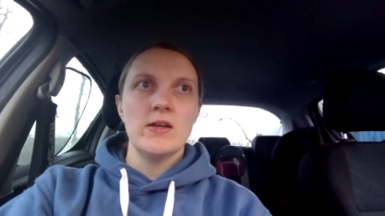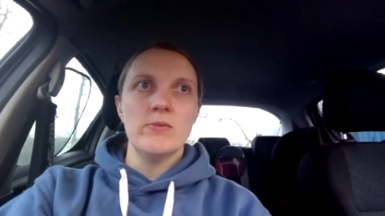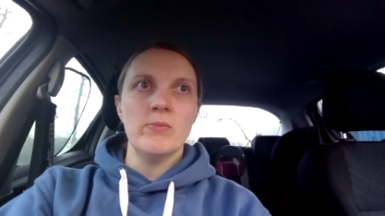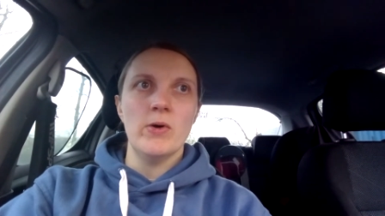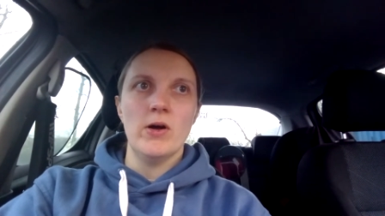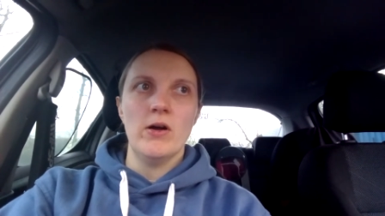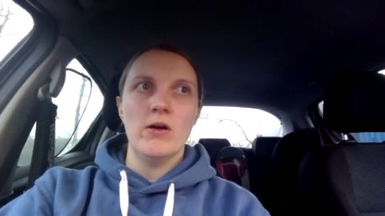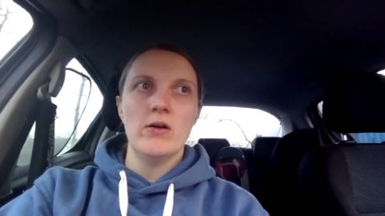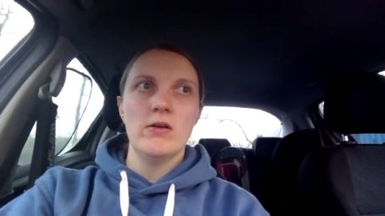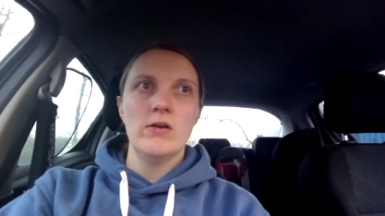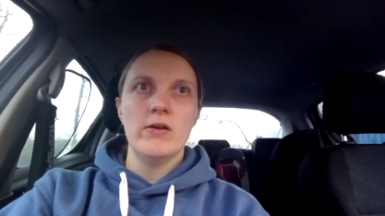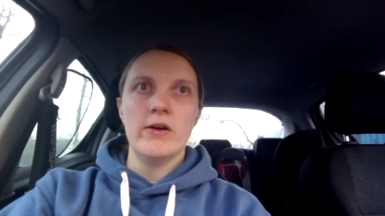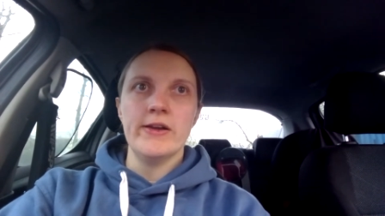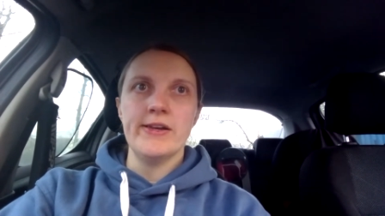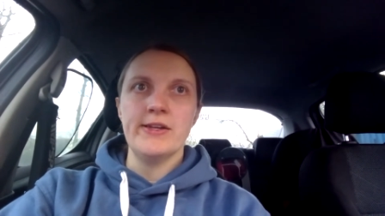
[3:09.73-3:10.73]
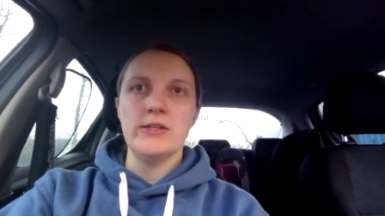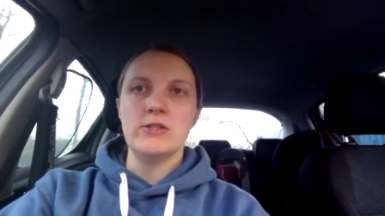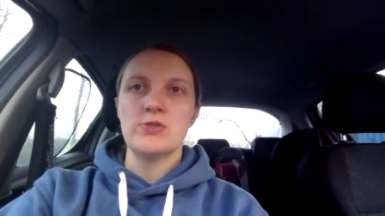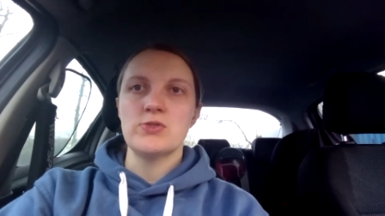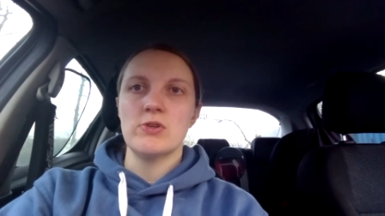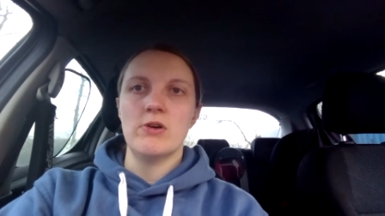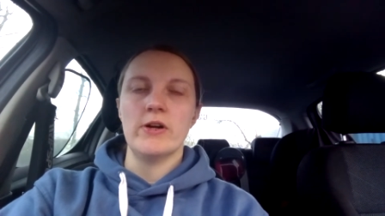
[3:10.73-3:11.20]
But I need
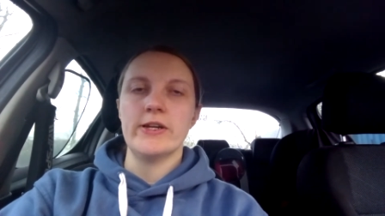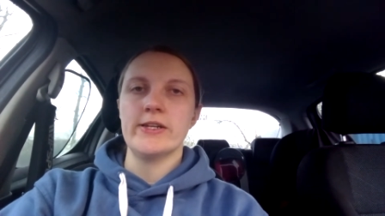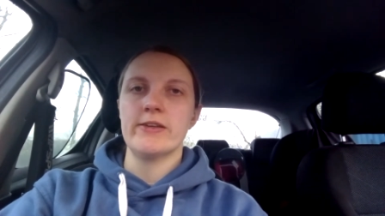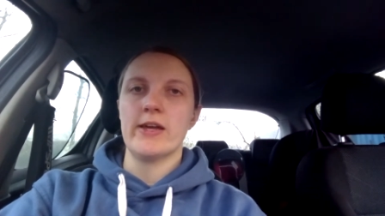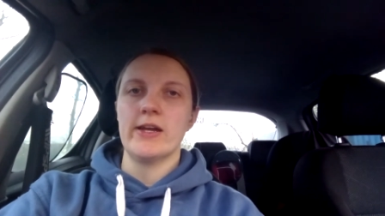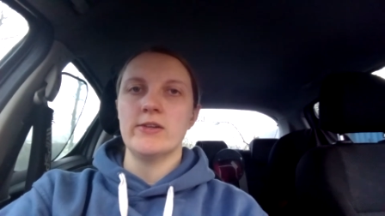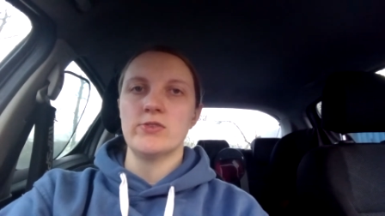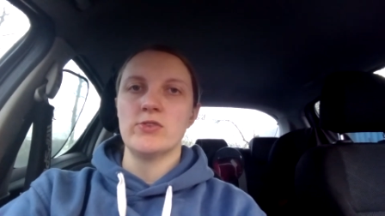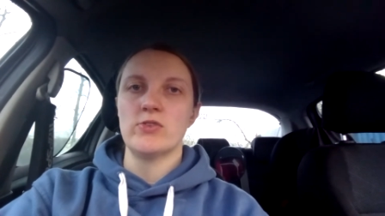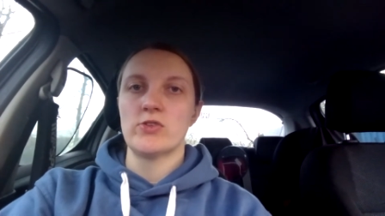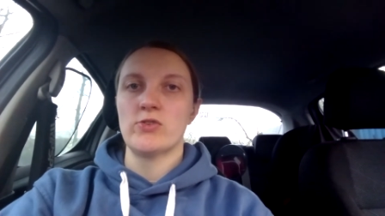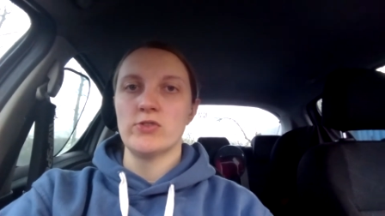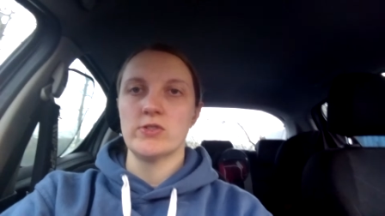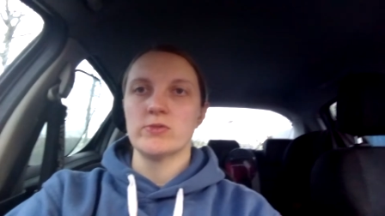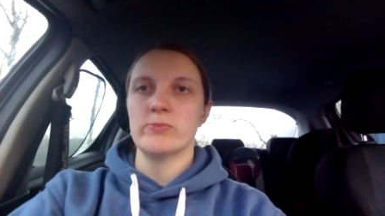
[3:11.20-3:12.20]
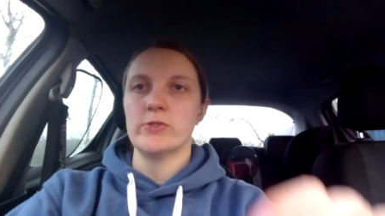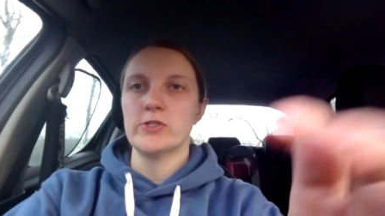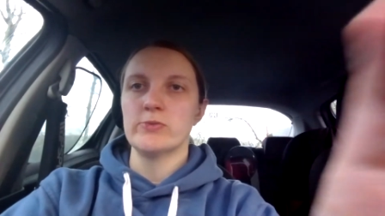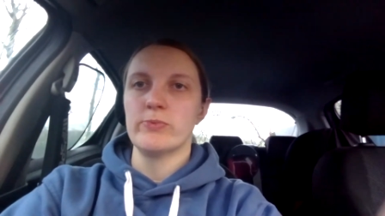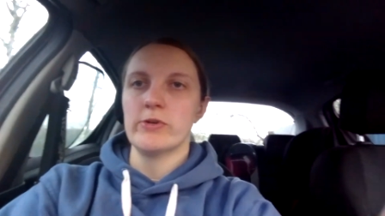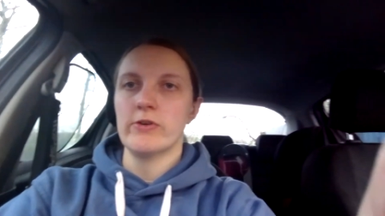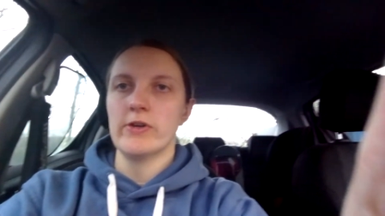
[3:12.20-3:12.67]
to try and get into the Christmas
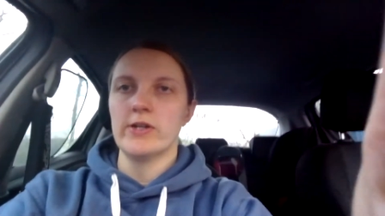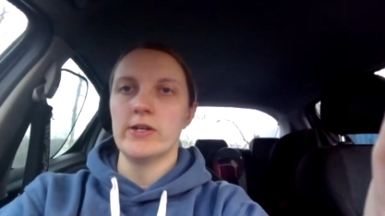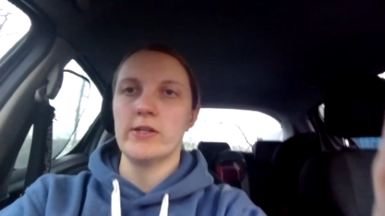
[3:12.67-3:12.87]
spirit.